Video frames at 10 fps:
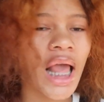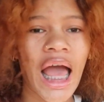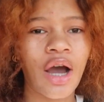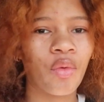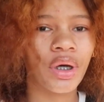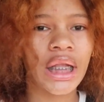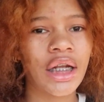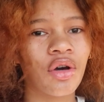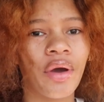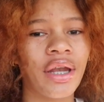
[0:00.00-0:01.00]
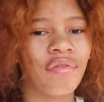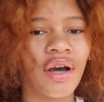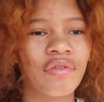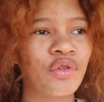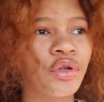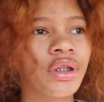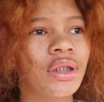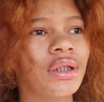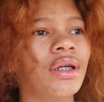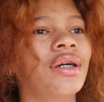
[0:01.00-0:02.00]
how well I know 85 North.
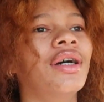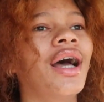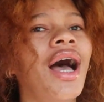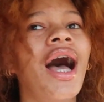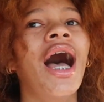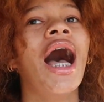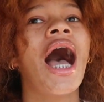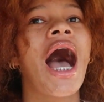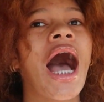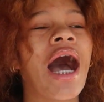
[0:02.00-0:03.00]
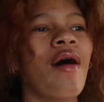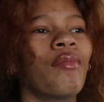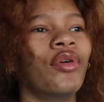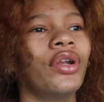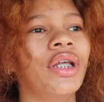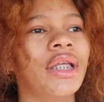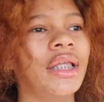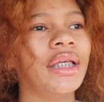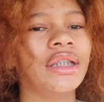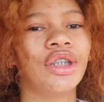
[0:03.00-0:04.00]
I'm gonna
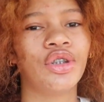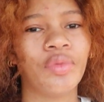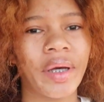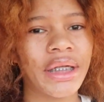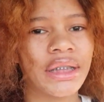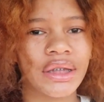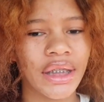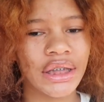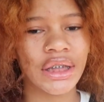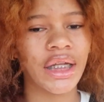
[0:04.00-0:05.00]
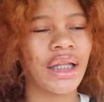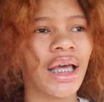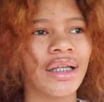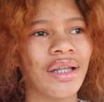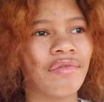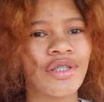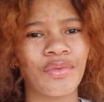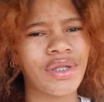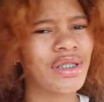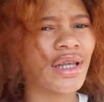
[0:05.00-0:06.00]
get to my destination at like
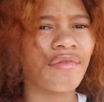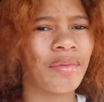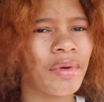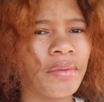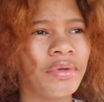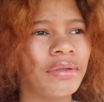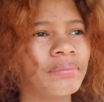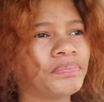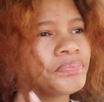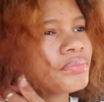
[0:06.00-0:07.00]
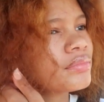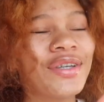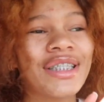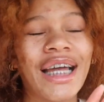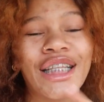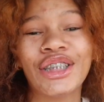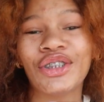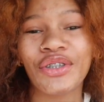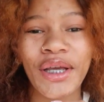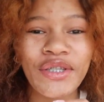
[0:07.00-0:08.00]
11:27 maybe. I'm so excited
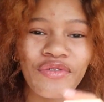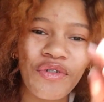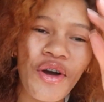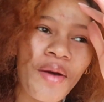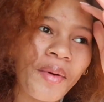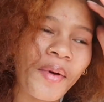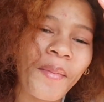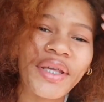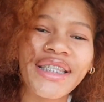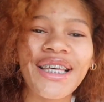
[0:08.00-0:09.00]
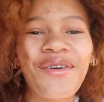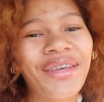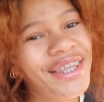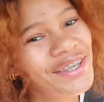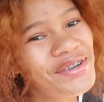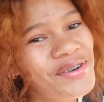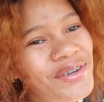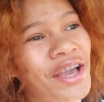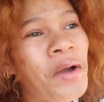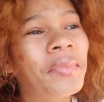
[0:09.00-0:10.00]
to transform. I'm gonna be so cute.
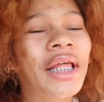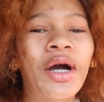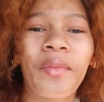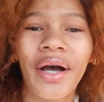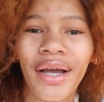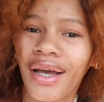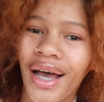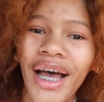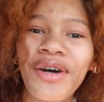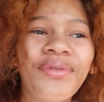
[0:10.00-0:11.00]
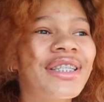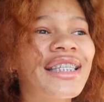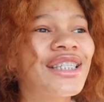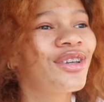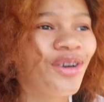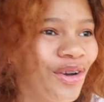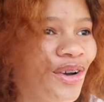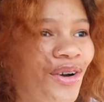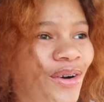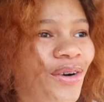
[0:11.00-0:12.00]
Y'all gonna be like, oh my God, who is this
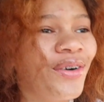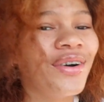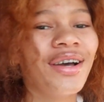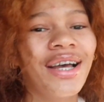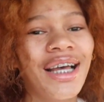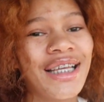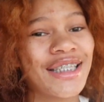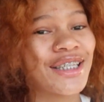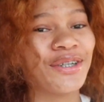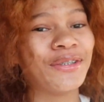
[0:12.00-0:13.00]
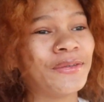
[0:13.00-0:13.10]
girl? So